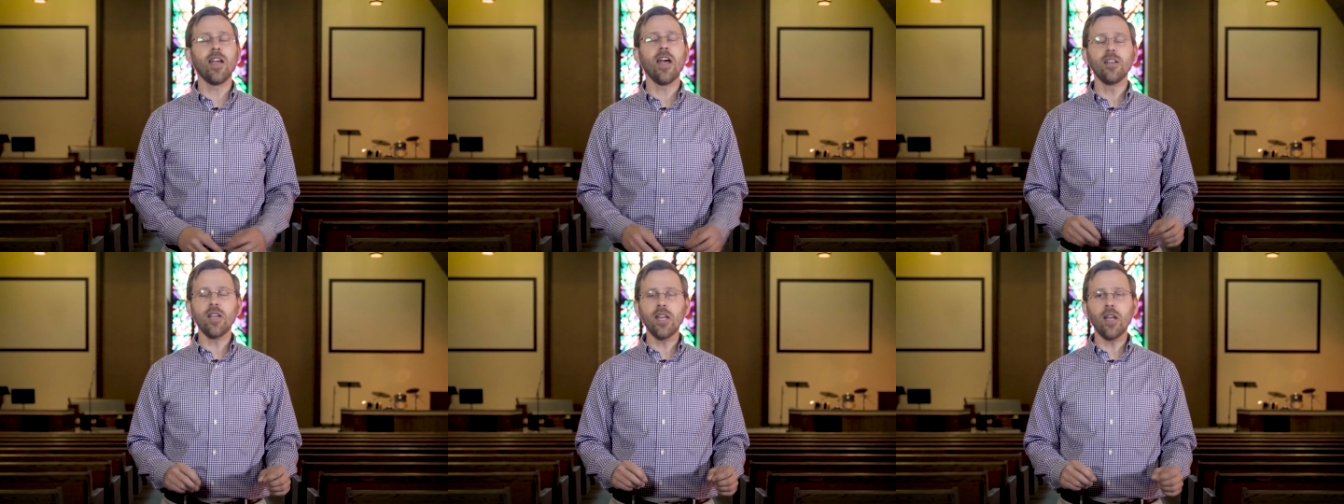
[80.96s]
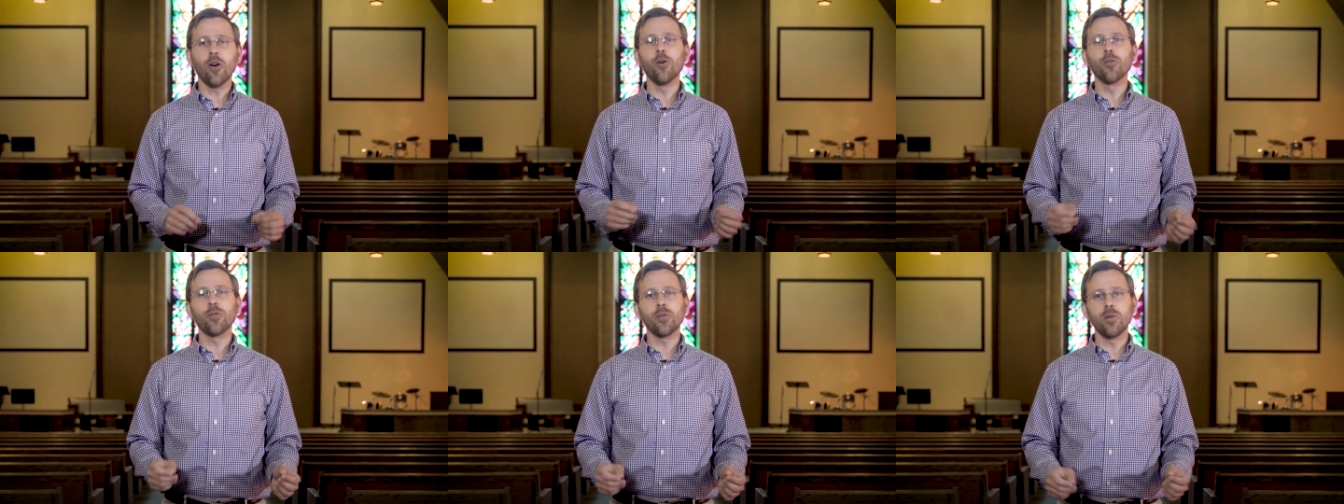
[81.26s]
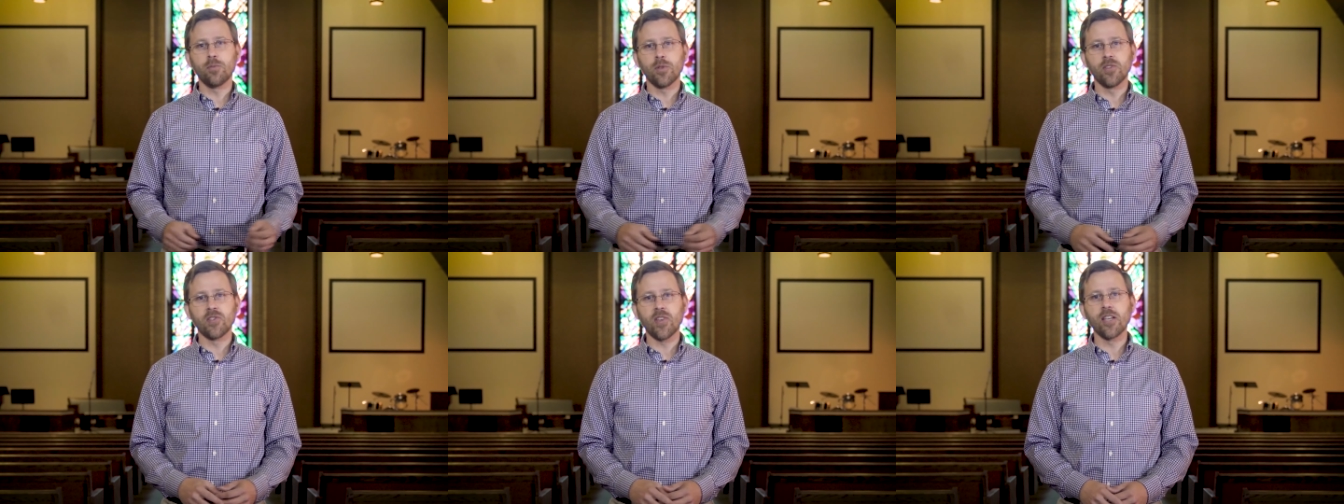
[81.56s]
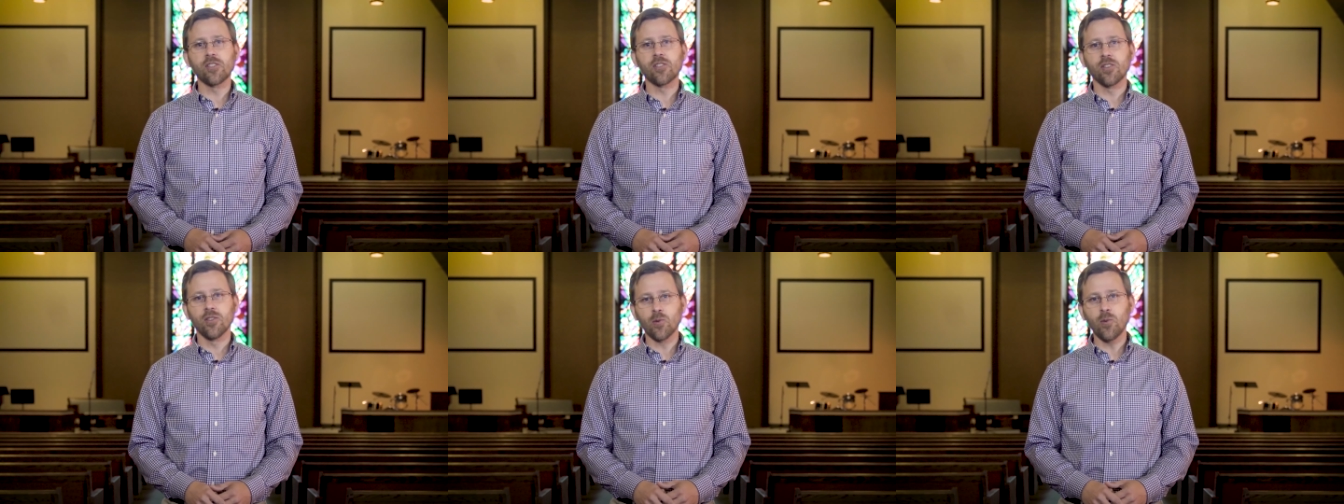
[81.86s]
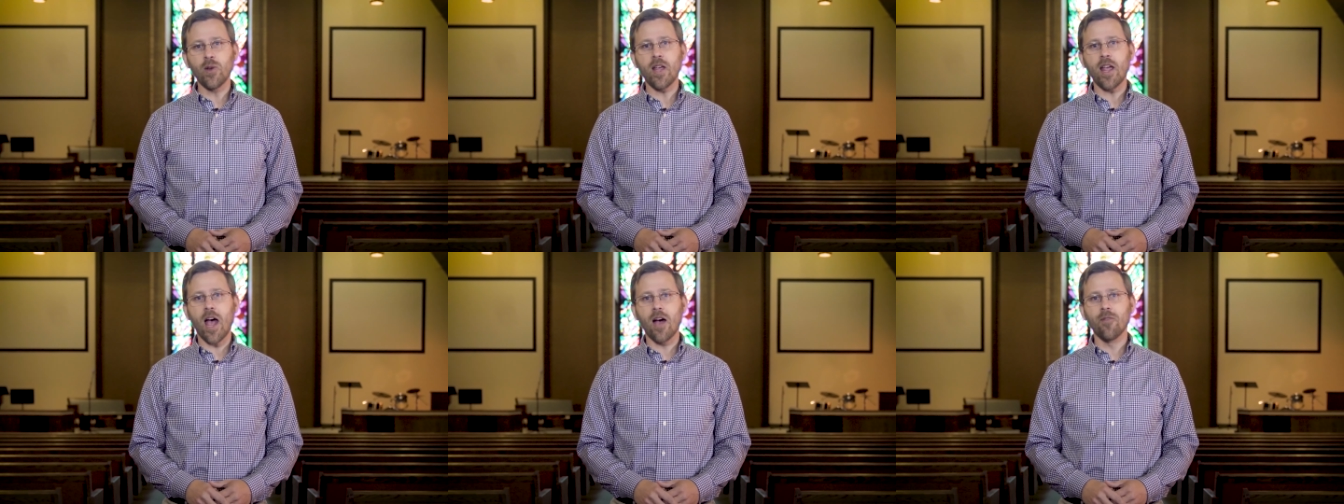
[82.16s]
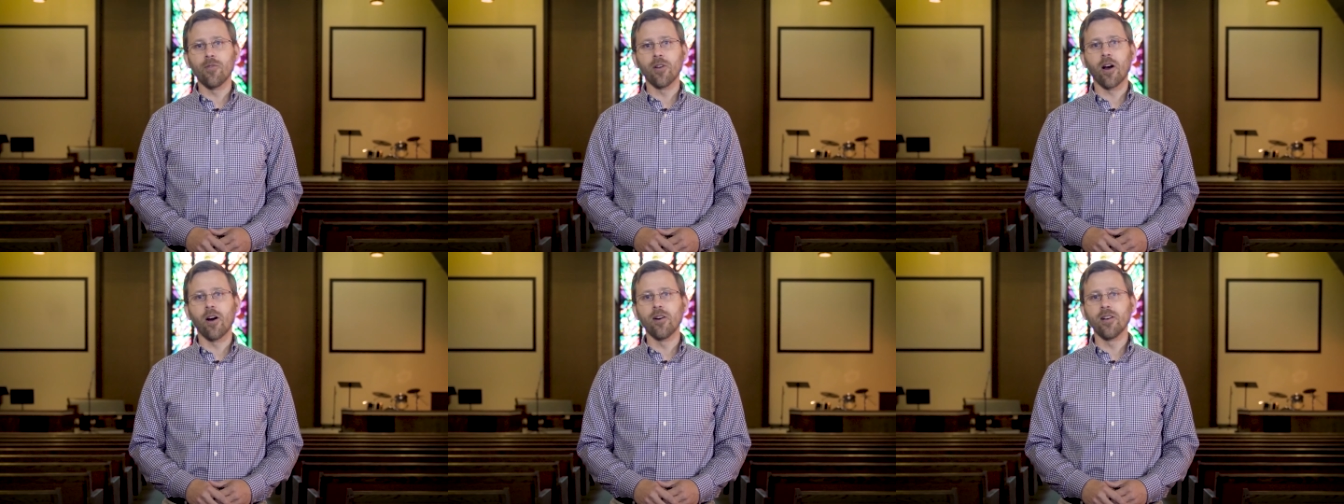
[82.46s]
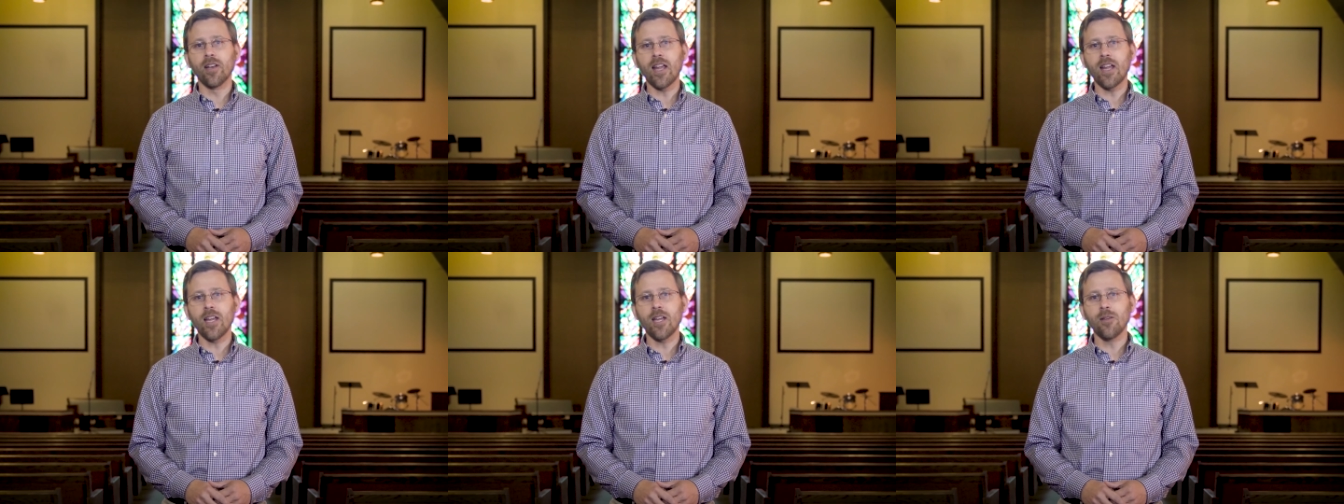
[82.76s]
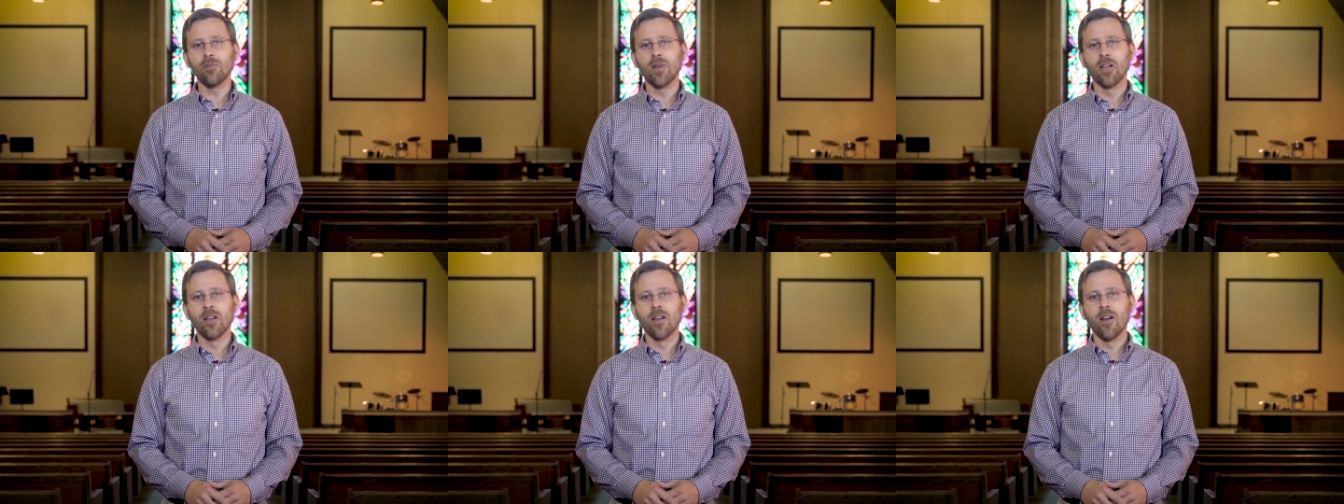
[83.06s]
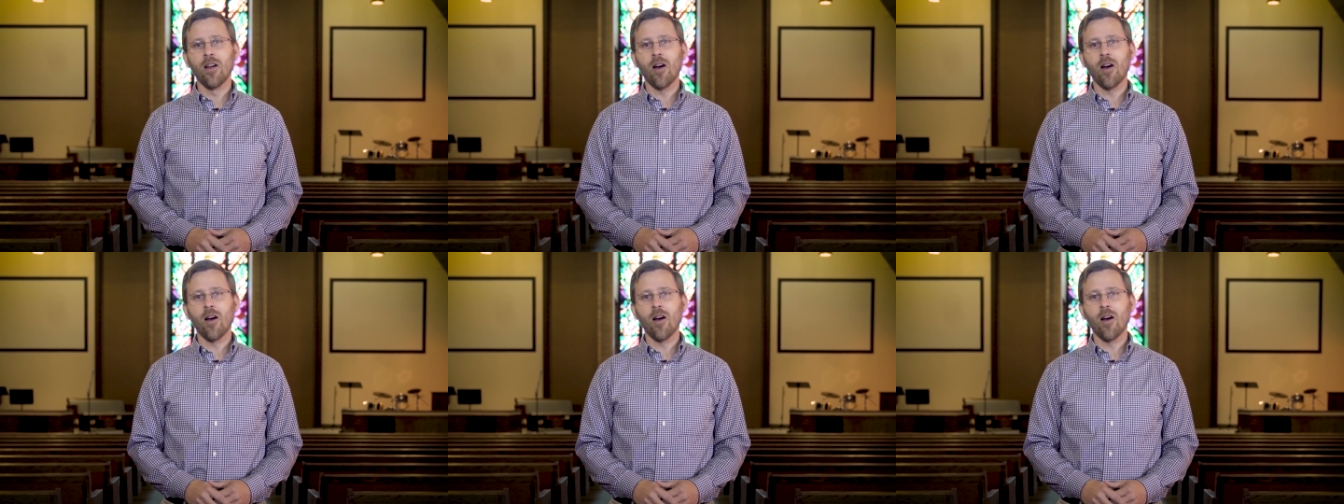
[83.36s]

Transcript: Any earthly possessions we have in our name